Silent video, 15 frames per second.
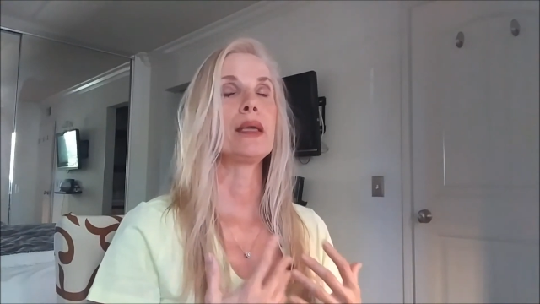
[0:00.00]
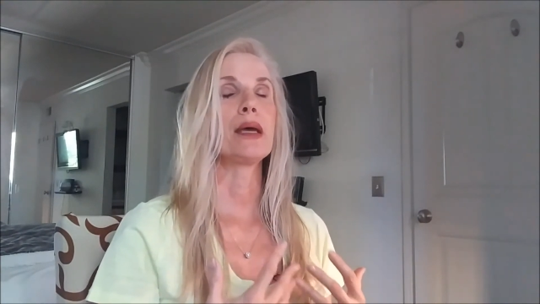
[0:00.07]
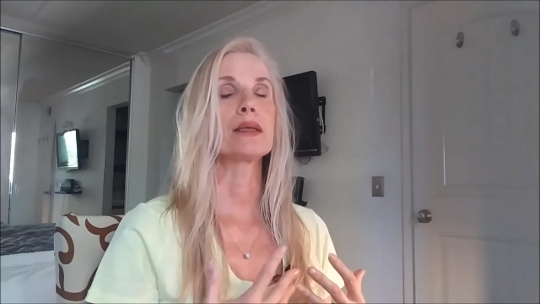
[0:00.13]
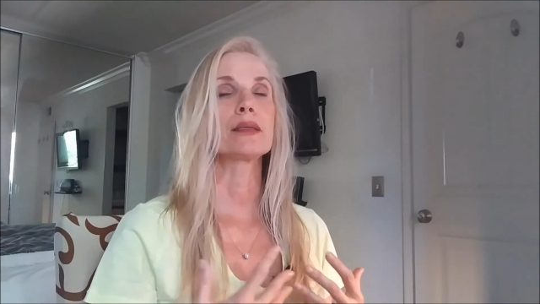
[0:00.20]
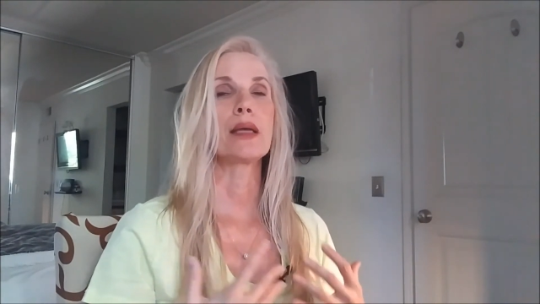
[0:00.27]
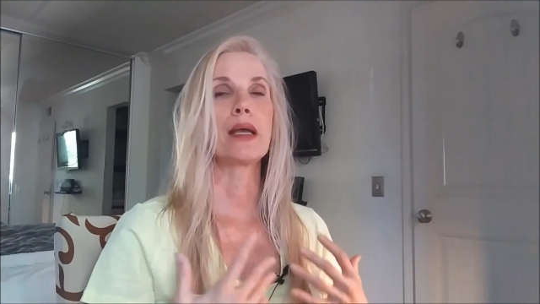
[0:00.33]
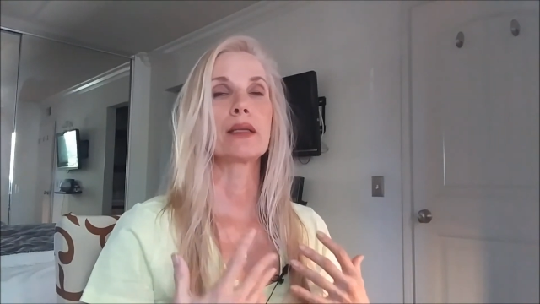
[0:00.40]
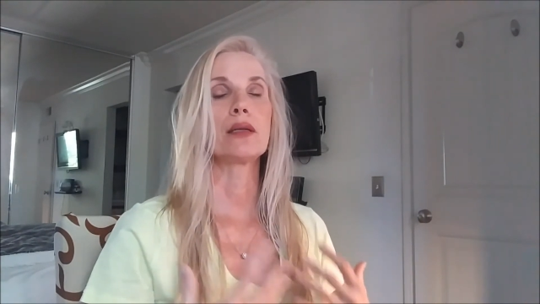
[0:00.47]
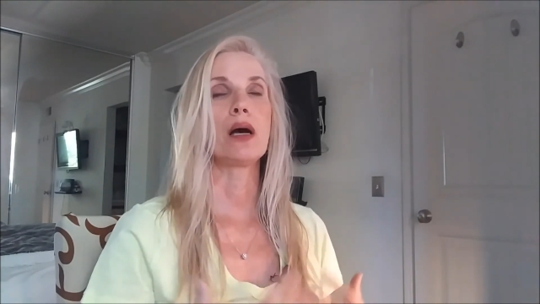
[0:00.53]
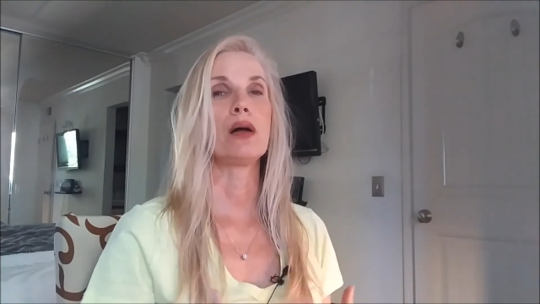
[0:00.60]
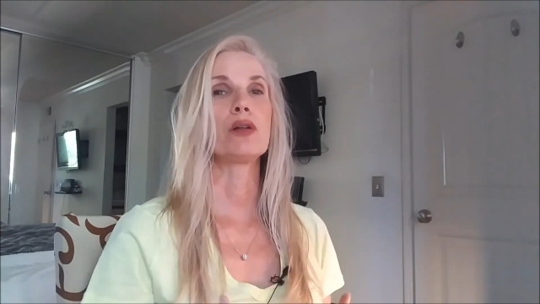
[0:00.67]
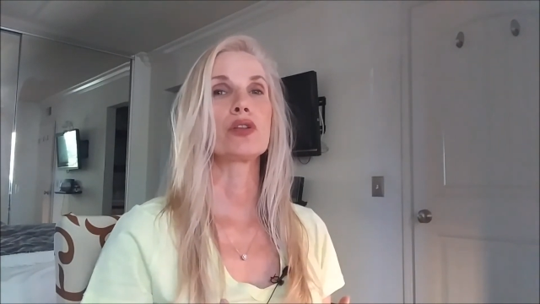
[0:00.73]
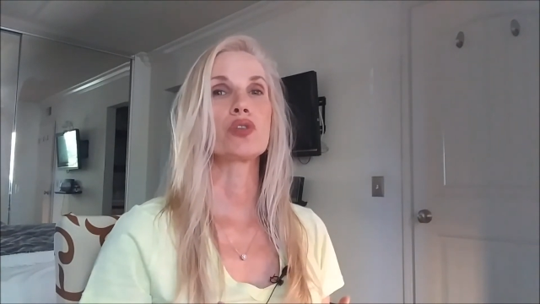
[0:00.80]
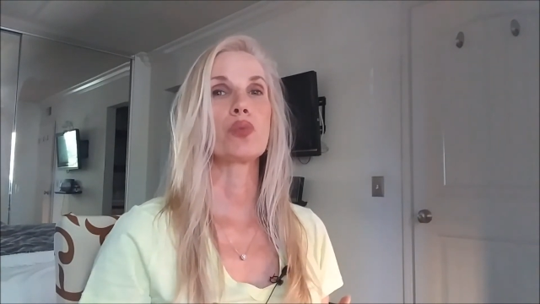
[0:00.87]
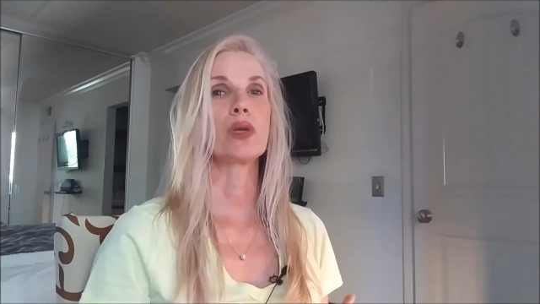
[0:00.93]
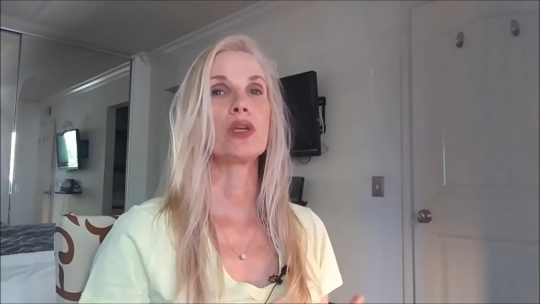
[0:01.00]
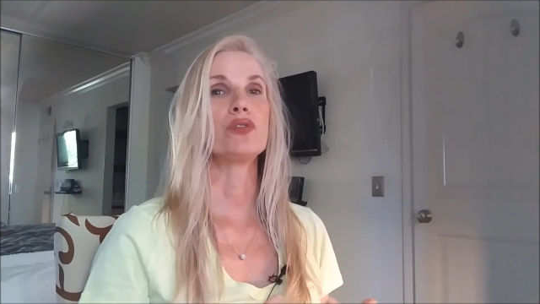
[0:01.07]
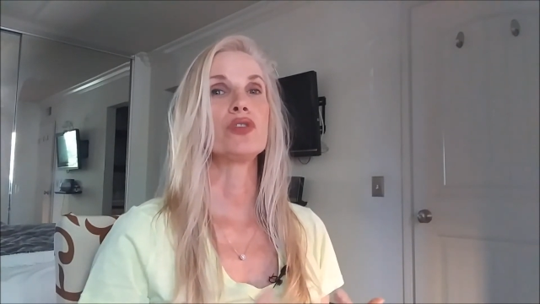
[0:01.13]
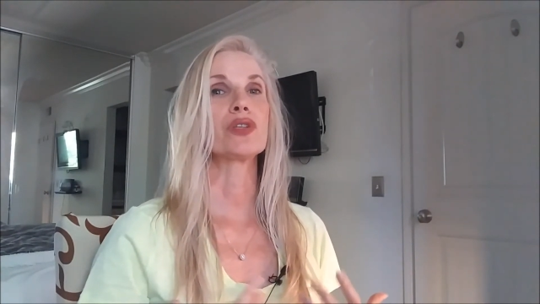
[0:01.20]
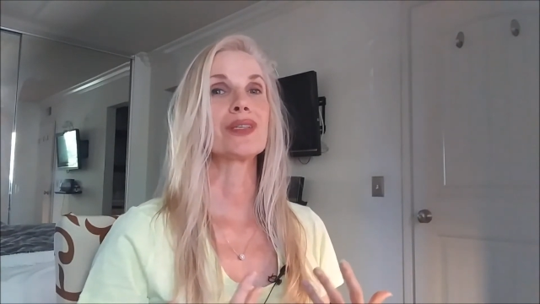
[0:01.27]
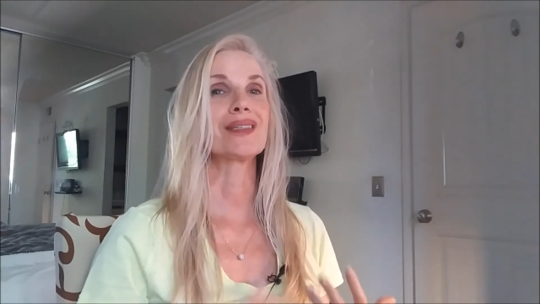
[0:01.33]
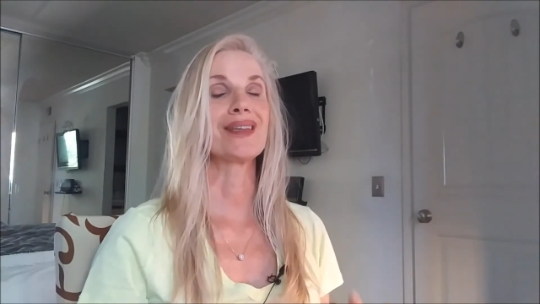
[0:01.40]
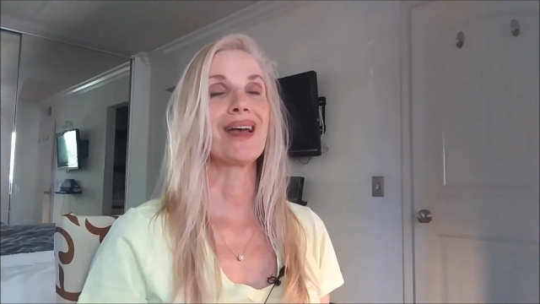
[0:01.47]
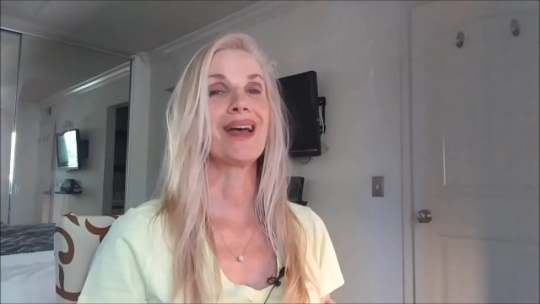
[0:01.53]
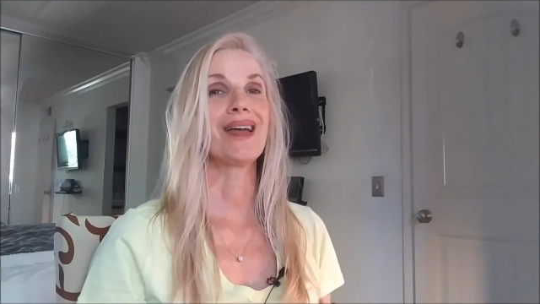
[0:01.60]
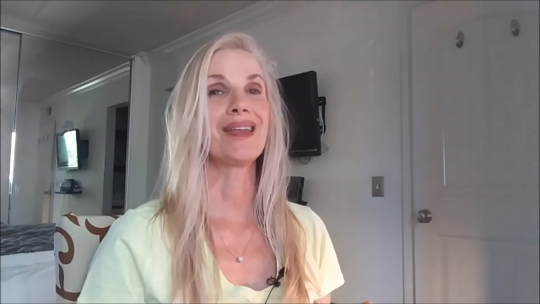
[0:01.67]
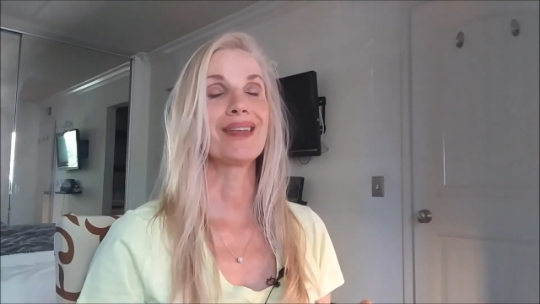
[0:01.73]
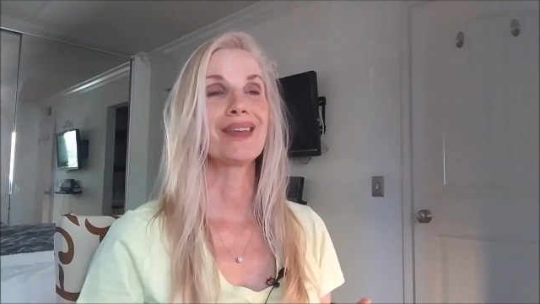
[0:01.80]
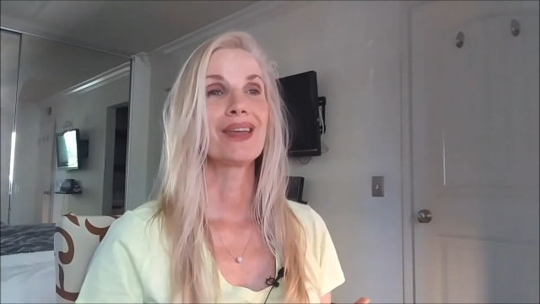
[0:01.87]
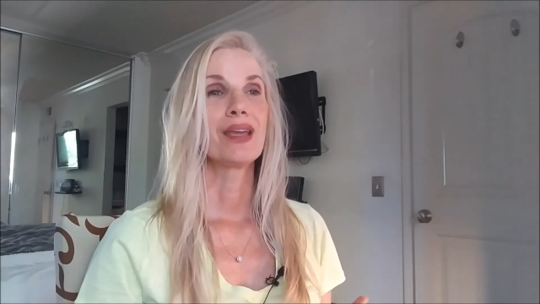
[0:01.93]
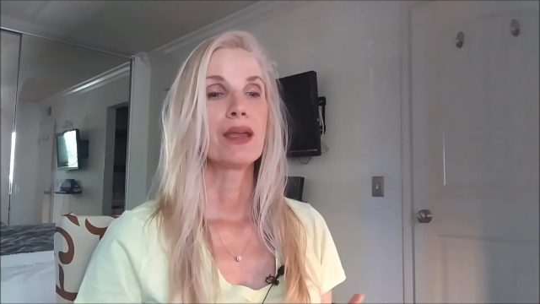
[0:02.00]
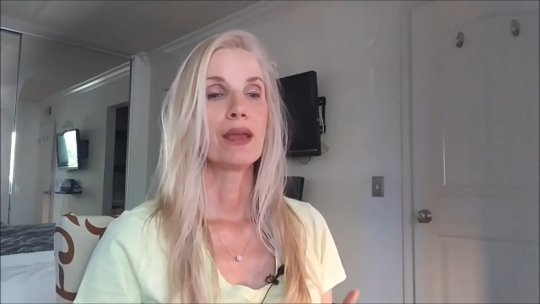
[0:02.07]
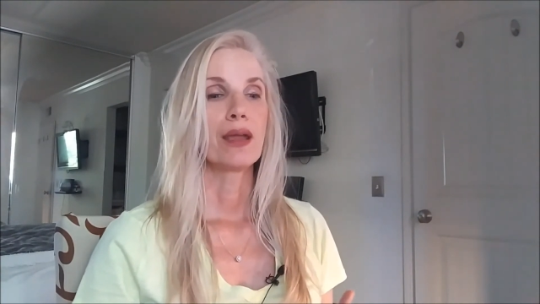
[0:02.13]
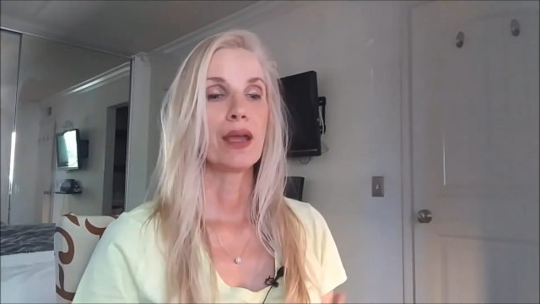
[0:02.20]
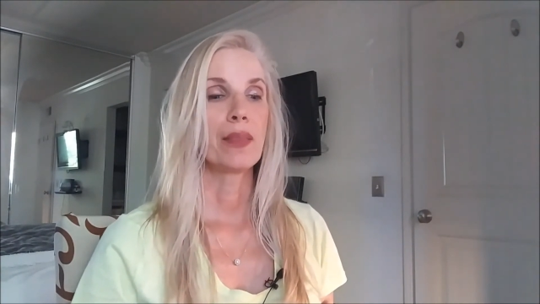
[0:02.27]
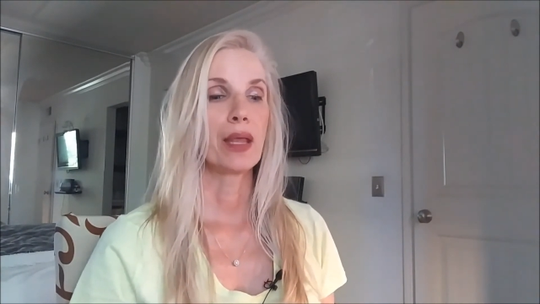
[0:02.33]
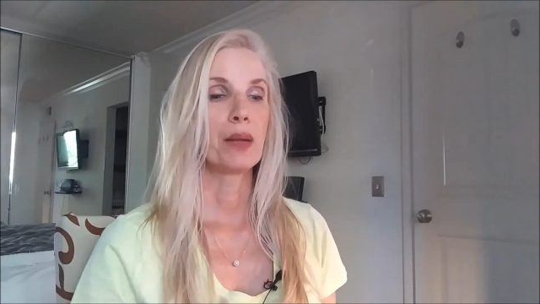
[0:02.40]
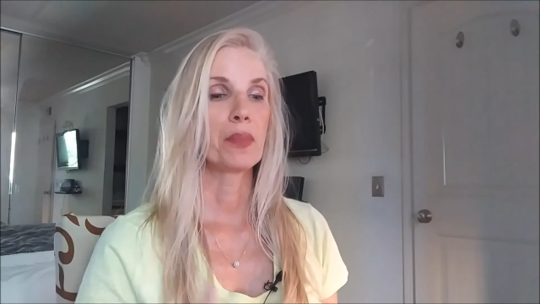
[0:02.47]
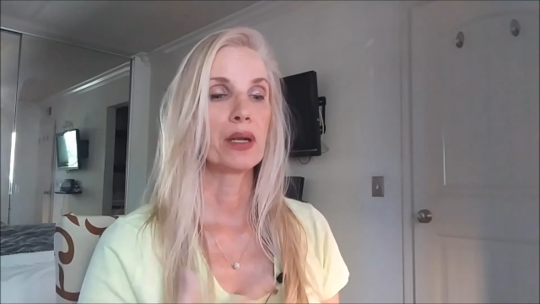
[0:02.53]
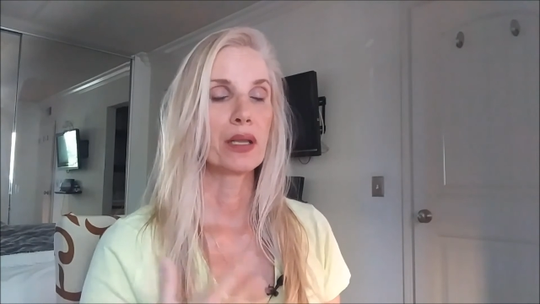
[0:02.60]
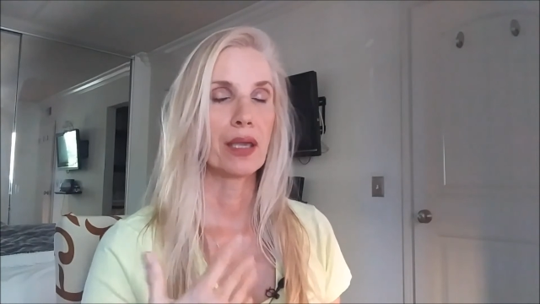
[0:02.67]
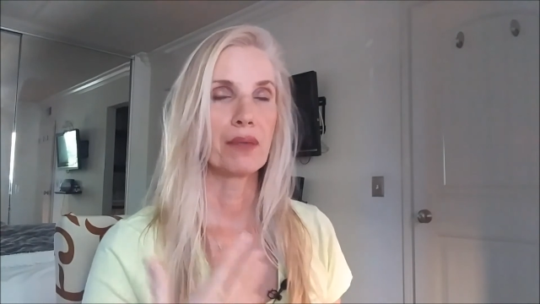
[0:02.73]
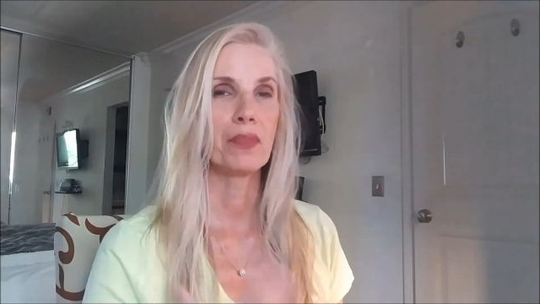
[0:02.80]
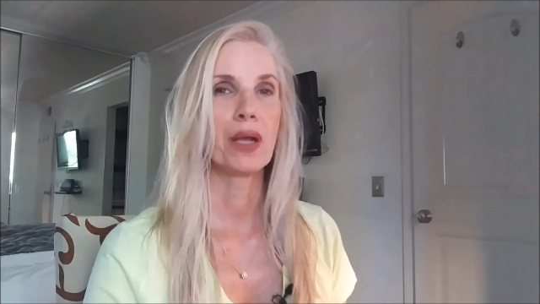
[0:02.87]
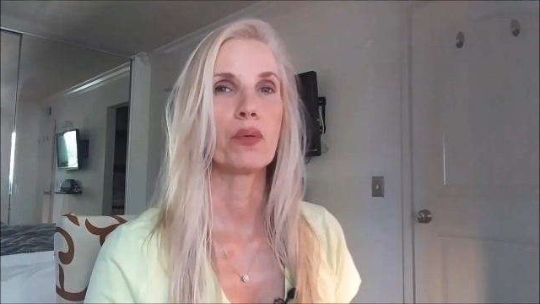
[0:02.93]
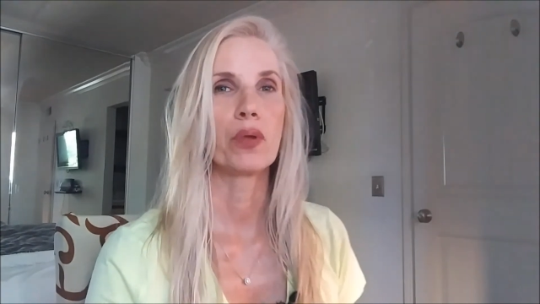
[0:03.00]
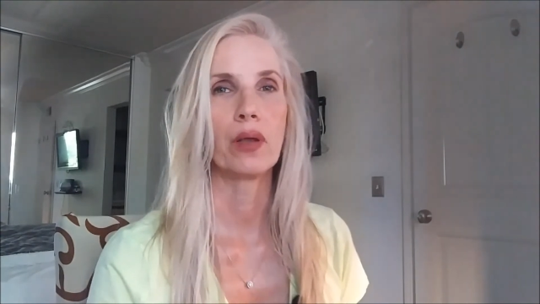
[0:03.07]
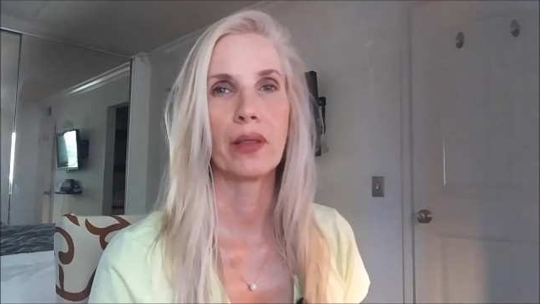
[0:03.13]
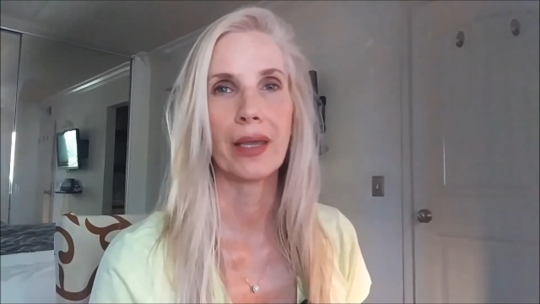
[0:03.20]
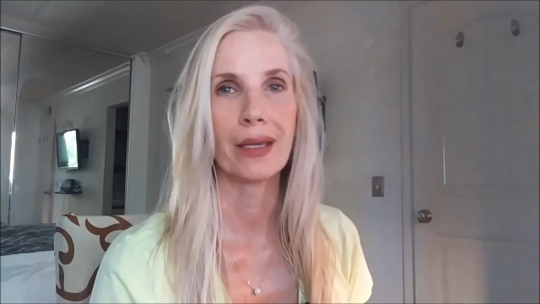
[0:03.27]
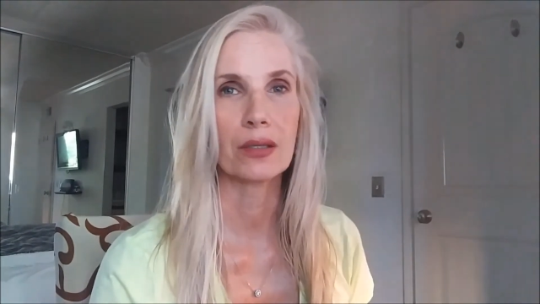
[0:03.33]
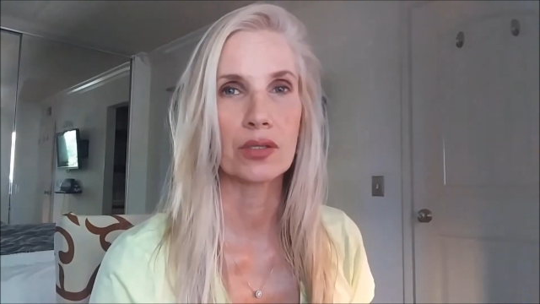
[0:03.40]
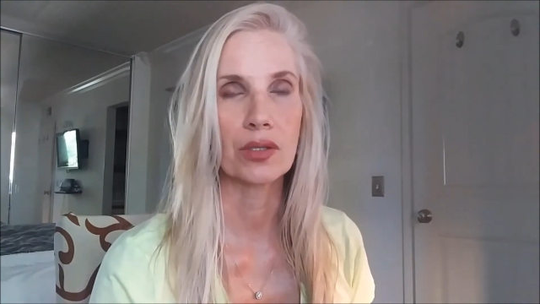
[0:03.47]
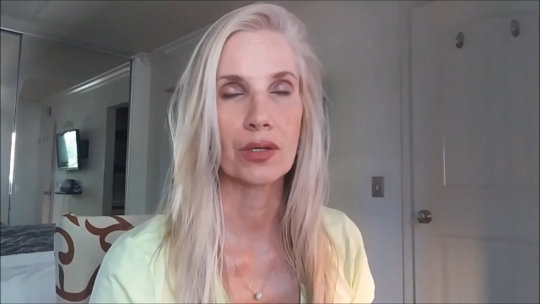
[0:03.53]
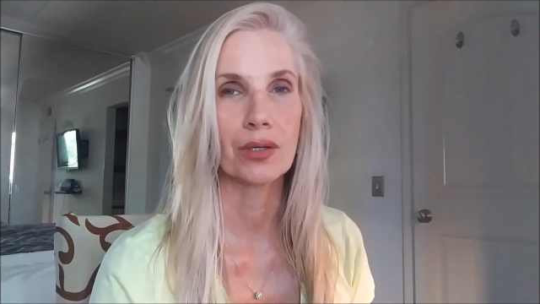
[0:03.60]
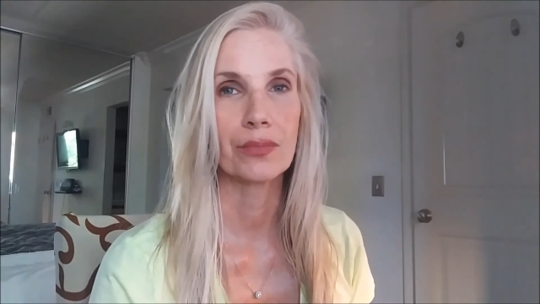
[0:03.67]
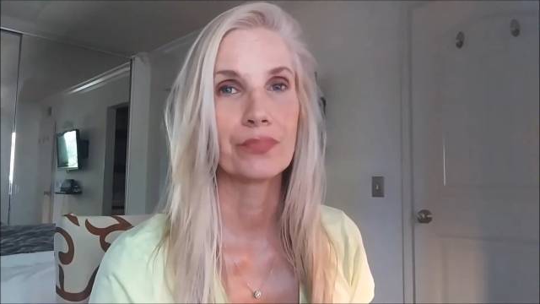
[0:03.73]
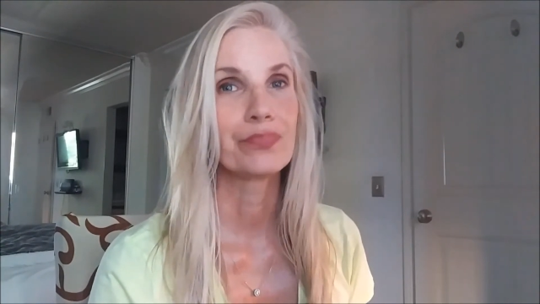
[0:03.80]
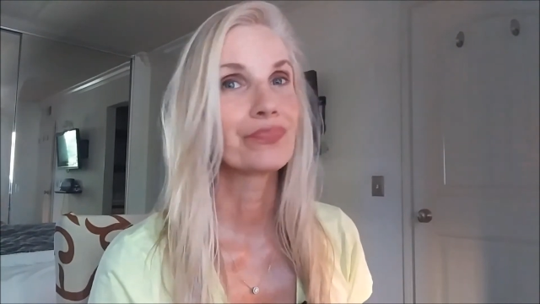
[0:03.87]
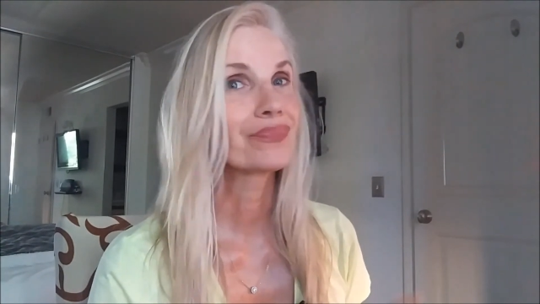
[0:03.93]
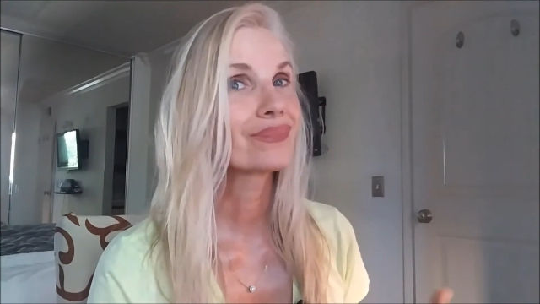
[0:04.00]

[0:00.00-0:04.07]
yes, I acknowledge what you just said, and then I'm gonna give my real answer,